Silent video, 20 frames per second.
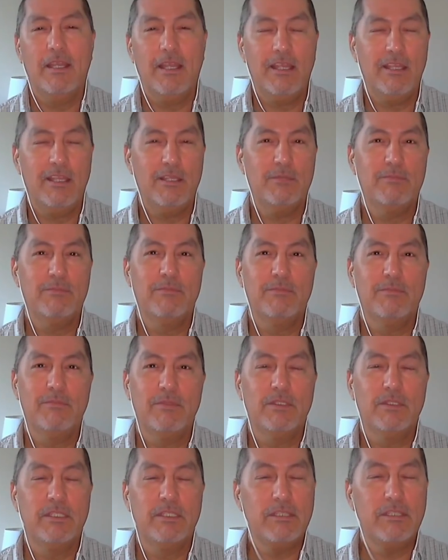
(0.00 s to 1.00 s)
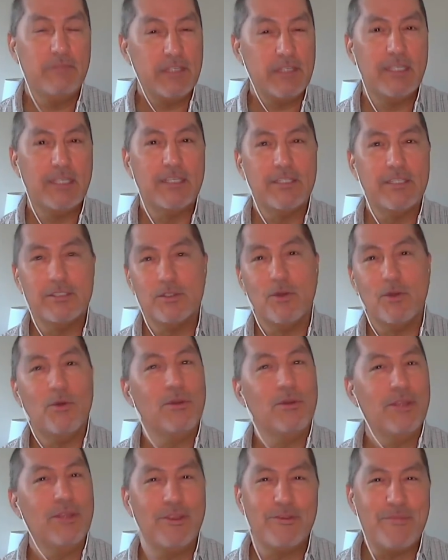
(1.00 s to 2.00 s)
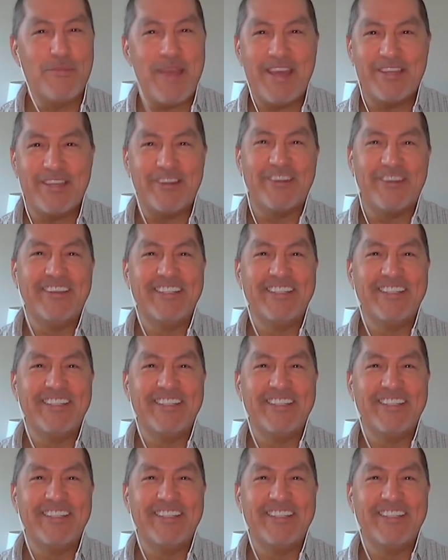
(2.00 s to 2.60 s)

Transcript: Uh, living it is a whole other matter.